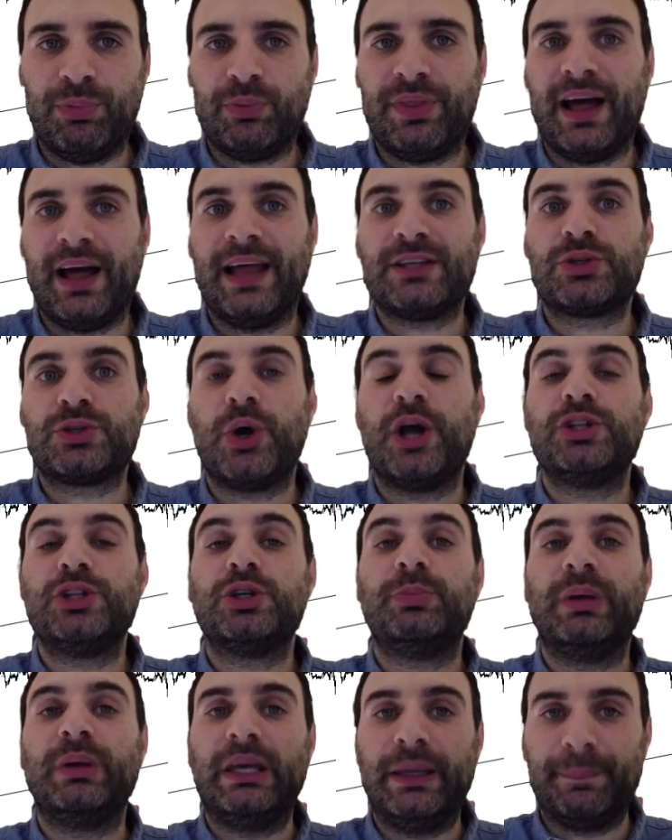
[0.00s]
That is going to
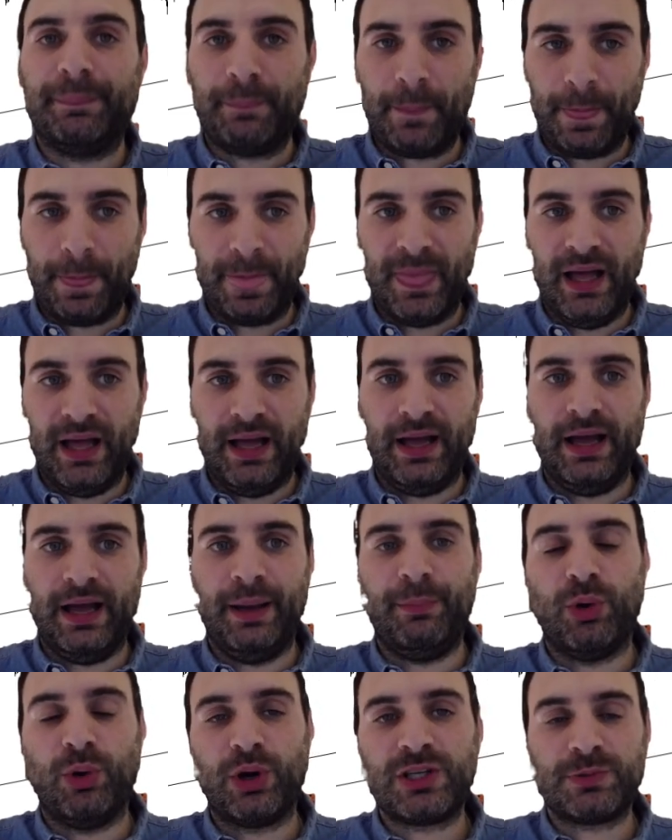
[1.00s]
be a
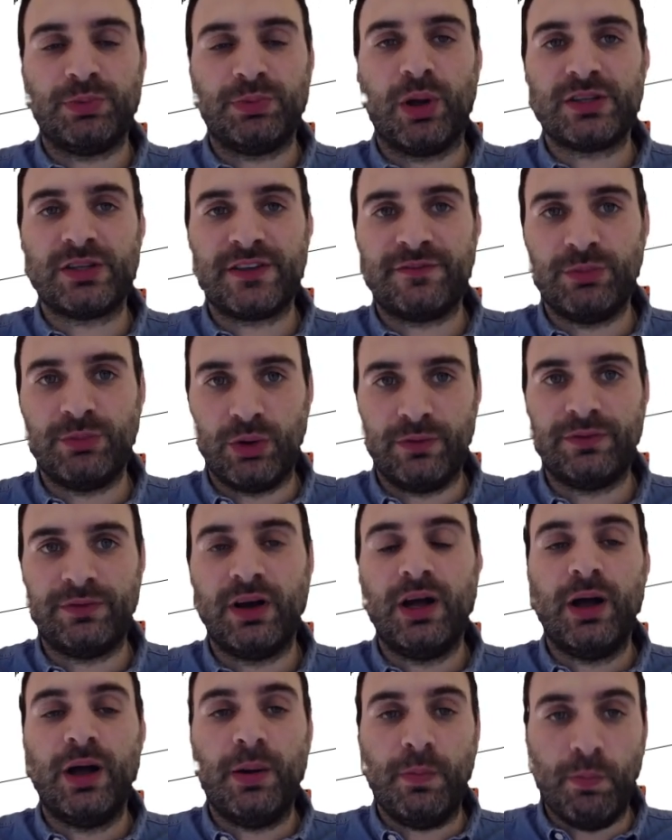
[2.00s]
more explosive move,
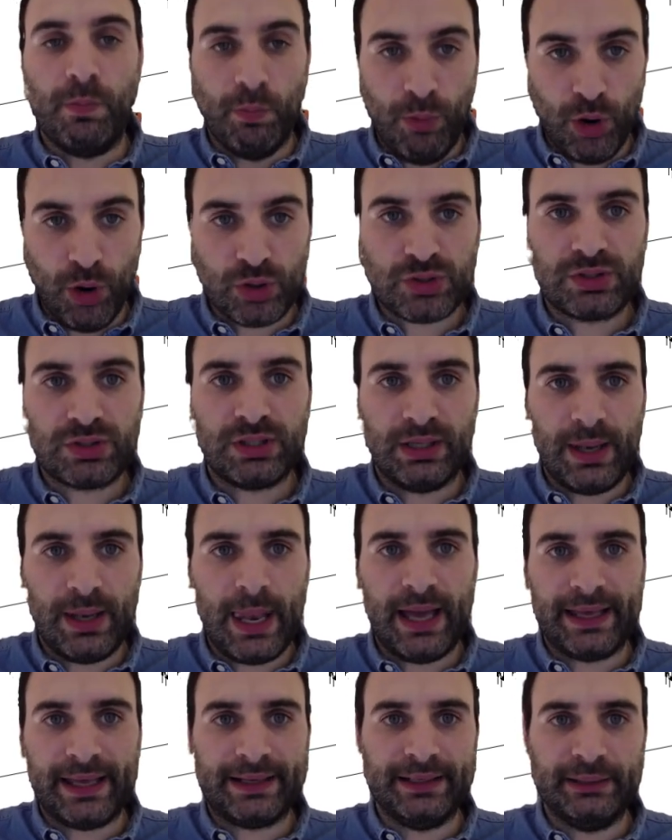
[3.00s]
most
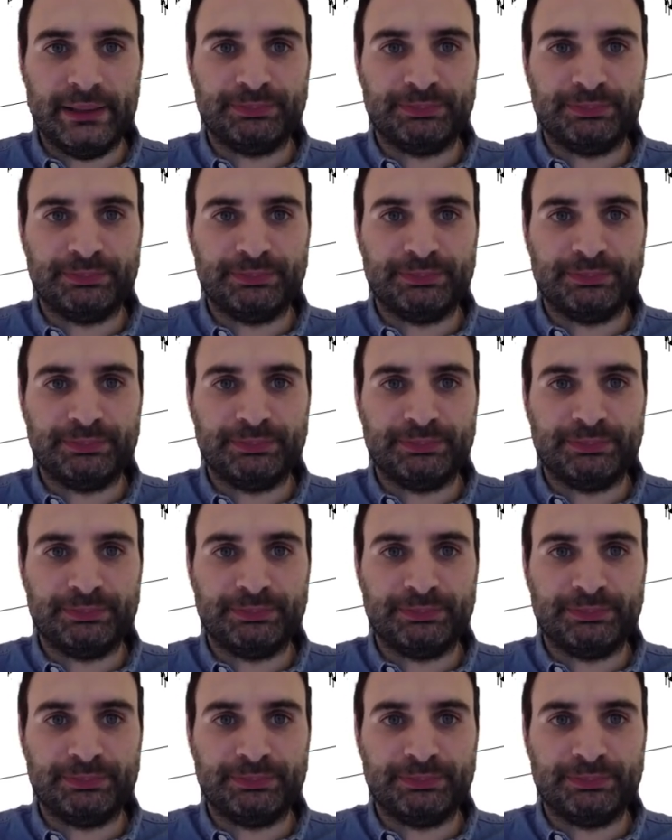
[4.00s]
likely.